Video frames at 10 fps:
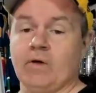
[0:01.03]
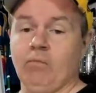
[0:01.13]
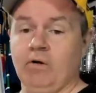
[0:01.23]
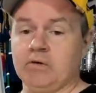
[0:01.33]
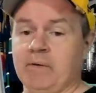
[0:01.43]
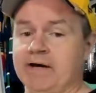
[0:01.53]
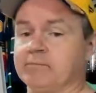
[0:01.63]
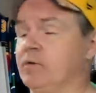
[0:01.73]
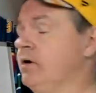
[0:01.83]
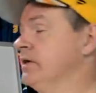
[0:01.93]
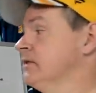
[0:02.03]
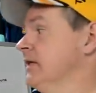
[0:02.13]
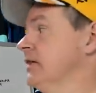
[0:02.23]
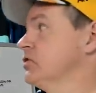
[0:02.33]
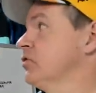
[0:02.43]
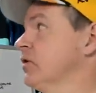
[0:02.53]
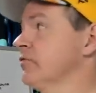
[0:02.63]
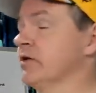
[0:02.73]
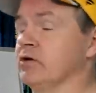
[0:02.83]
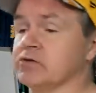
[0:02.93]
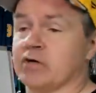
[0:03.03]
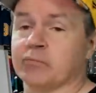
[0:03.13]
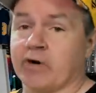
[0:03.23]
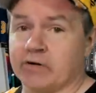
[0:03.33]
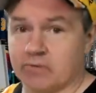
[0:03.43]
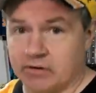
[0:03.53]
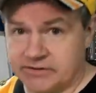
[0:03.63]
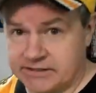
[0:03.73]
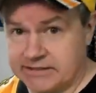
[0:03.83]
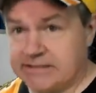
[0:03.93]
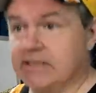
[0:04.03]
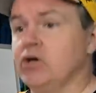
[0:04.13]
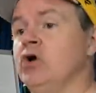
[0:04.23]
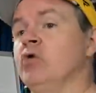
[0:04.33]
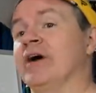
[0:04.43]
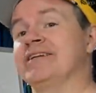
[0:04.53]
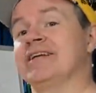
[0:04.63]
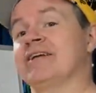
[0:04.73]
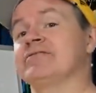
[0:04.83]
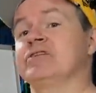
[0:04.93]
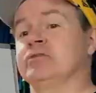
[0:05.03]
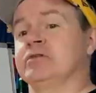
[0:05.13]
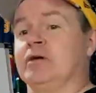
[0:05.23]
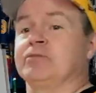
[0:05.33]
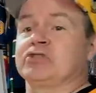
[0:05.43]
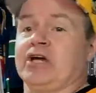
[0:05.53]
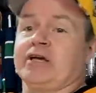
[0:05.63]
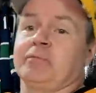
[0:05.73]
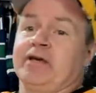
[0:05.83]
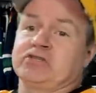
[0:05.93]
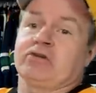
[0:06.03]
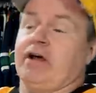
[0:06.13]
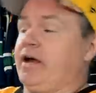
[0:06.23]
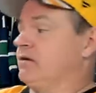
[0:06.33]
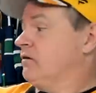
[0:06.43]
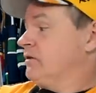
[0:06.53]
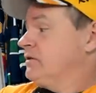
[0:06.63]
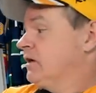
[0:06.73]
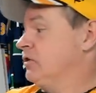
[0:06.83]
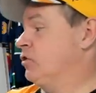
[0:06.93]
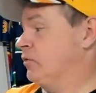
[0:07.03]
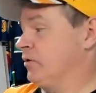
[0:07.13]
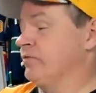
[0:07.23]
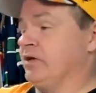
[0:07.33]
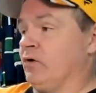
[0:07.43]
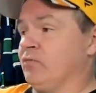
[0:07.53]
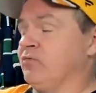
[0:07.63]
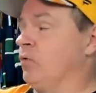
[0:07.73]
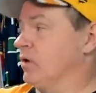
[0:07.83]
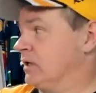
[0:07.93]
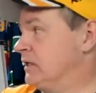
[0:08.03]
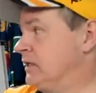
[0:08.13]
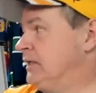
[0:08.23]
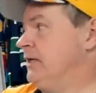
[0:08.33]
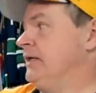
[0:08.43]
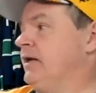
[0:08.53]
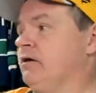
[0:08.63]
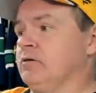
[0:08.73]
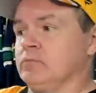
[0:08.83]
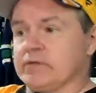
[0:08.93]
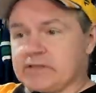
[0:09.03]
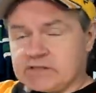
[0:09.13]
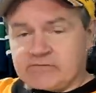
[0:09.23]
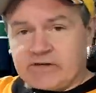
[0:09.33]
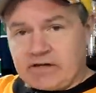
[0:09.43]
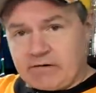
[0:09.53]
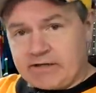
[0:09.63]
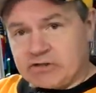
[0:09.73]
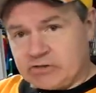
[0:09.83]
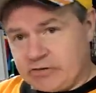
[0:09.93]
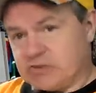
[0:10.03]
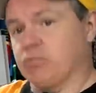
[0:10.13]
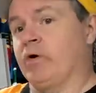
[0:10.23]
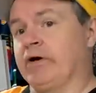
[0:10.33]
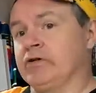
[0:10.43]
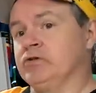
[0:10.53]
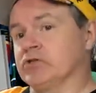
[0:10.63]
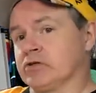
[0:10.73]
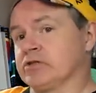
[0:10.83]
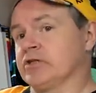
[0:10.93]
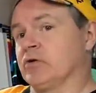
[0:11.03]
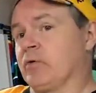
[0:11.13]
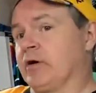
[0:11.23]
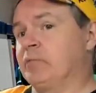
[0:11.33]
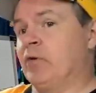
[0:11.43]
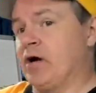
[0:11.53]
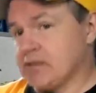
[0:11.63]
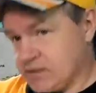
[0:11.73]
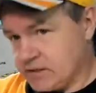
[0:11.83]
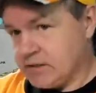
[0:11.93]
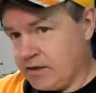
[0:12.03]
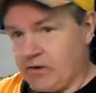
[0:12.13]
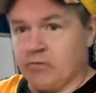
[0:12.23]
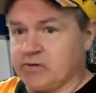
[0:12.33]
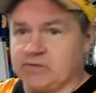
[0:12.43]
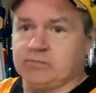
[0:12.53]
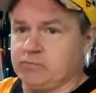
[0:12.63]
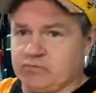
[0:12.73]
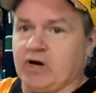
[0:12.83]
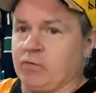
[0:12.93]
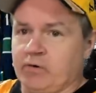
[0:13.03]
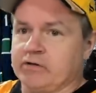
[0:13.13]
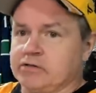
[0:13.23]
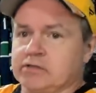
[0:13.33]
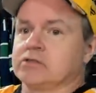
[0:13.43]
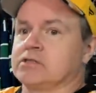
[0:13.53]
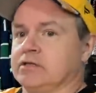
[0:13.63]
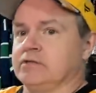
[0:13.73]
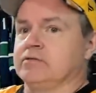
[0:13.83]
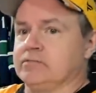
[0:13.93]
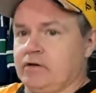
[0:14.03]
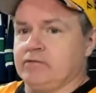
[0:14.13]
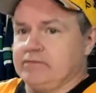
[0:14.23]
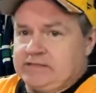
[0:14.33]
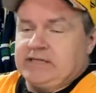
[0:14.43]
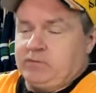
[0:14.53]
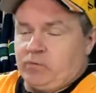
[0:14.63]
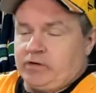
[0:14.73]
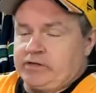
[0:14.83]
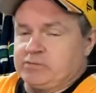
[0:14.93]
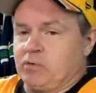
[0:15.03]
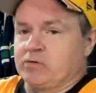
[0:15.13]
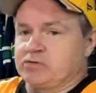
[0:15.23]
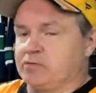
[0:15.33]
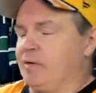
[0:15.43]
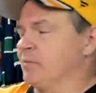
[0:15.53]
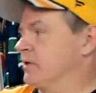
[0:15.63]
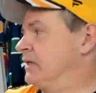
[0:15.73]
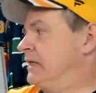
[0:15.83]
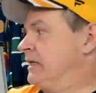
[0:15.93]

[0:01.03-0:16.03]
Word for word: Welcome back. All right, today's career video is on Brian Rolston, who I did have to do a double check and make sure I hadn't already done a career video for. Now, with this video, I had a choice, wearing New Jersey or wearing Boston, and I always try to wear the jersey of the team where he's most remembered.